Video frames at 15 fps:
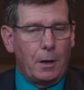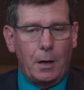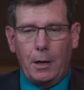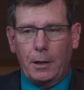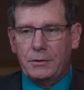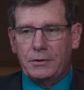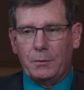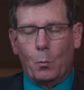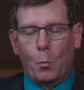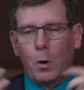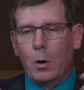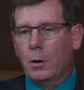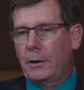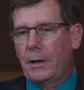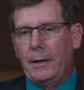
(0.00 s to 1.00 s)
Some
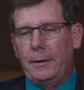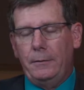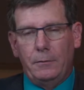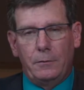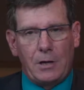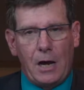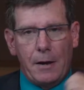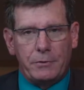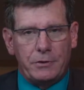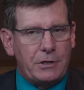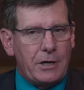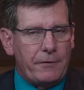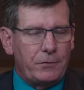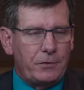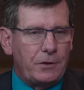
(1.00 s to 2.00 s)
work at Thomas
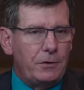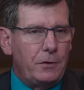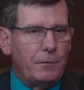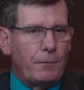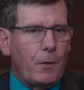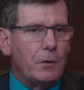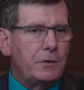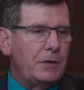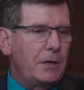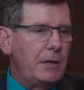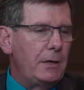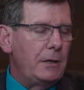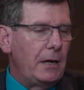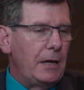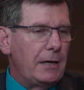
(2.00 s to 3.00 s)
Jefferson
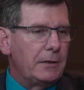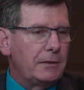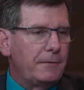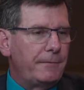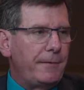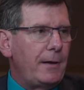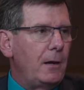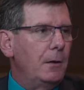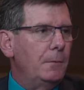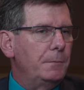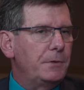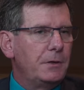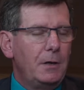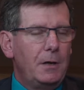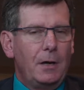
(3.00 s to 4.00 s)
University has developed
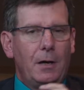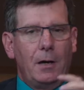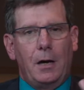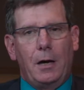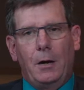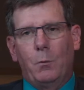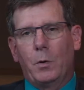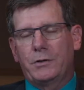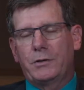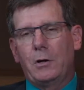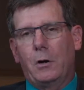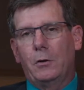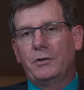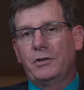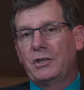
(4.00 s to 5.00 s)
what's
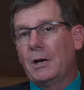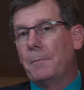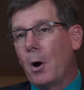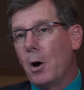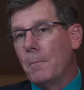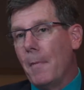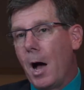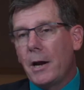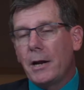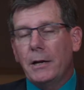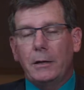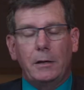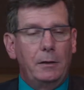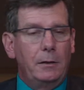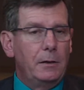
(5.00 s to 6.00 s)
called subharmonic
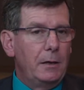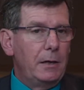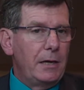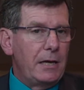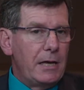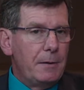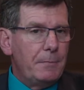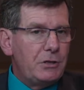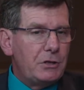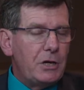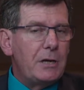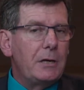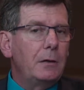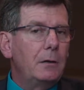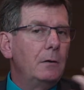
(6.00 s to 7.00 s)

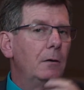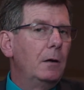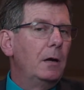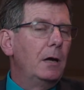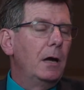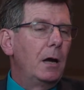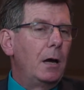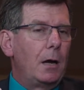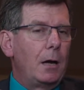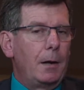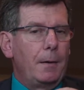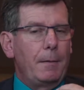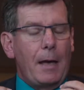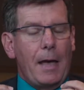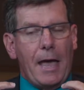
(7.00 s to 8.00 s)
imaging
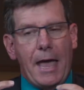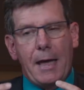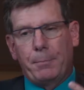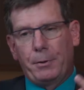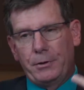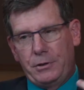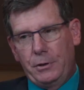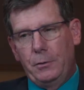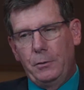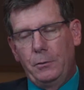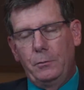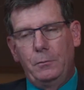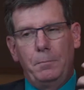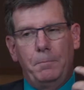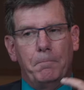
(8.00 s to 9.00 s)

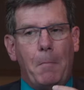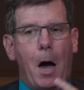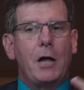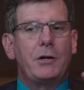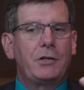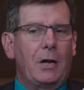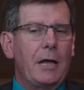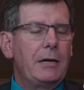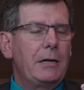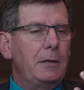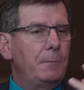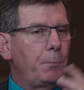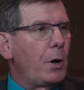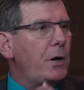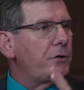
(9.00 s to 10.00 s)
amplitude
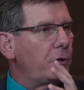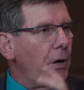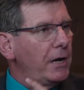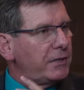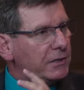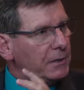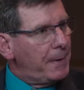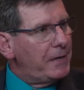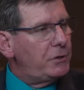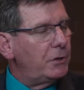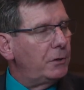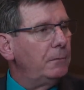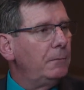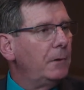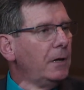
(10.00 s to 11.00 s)
modulated pressure
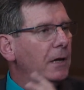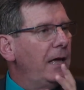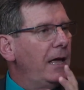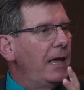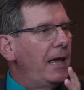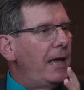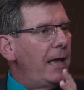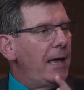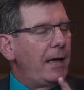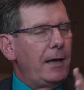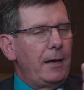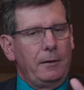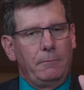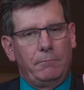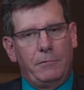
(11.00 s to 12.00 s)
estimation.
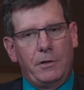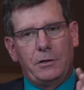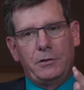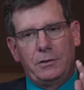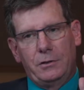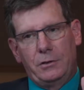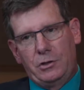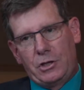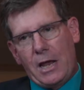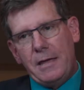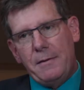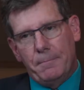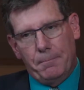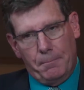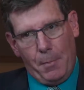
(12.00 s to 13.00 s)
And this
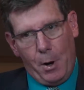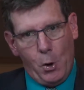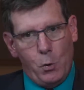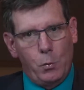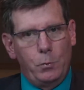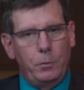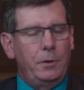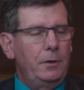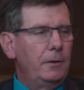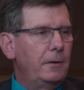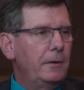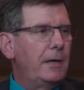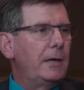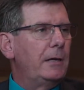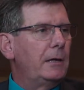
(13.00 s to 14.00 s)
shape mode
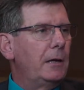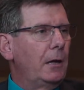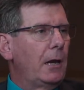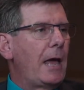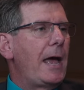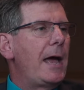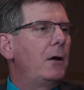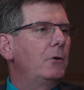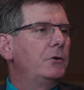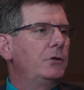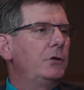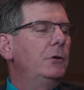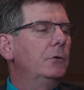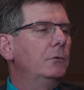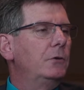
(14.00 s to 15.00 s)
then allows
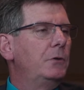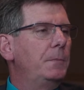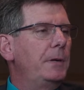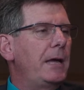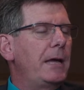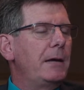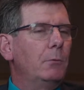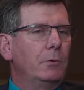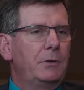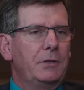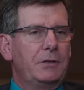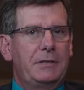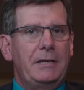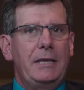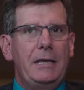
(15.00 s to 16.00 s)
you to be able to
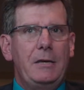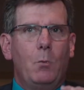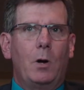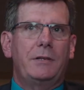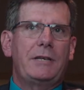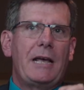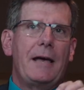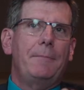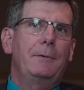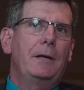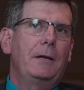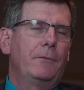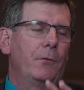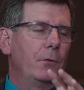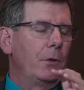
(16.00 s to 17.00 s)
see what's happening
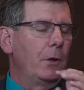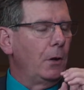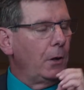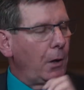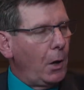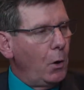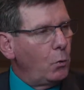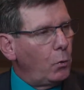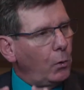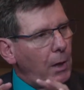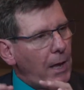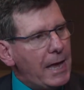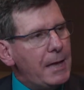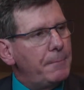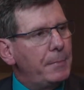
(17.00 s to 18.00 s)
for the local
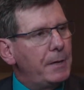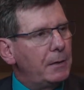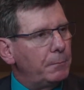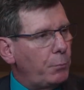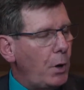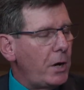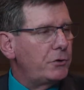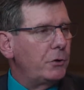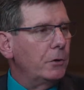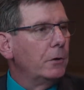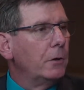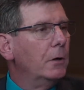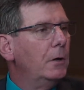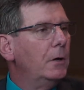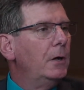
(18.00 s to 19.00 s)
ambient pressure
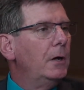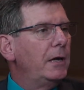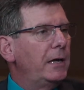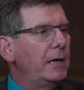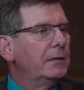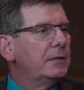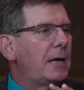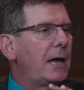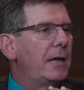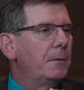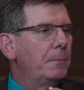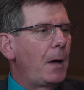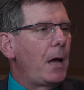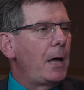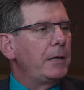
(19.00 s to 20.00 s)
inside the
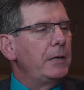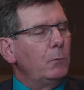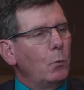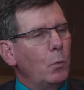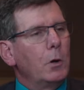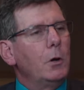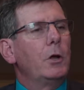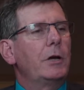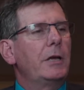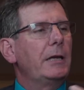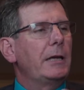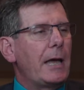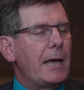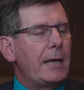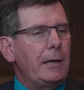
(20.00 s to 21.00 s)
body. We're looking
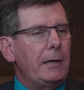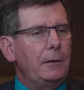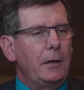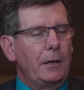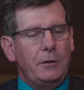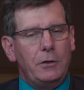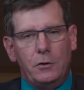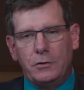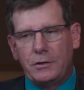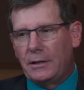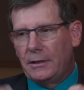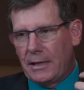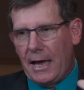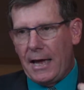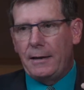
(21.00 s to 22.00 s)
at it and using
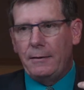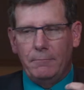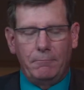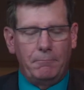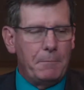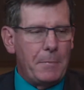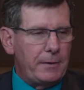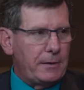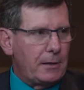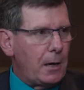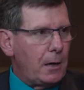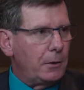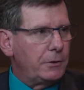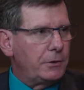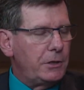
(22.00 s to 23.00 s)
that
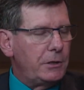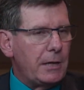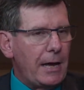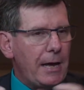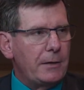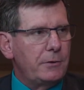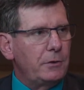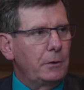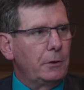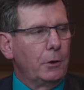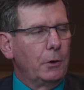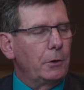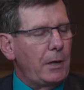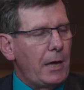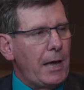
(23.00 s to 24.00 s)
methodology to actually
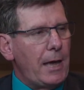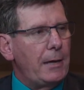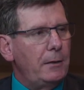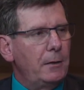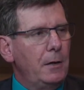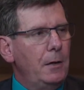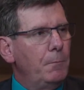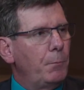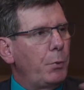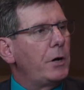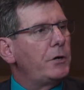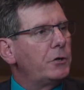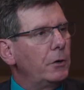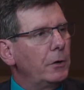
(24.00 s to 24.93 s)
look at pressure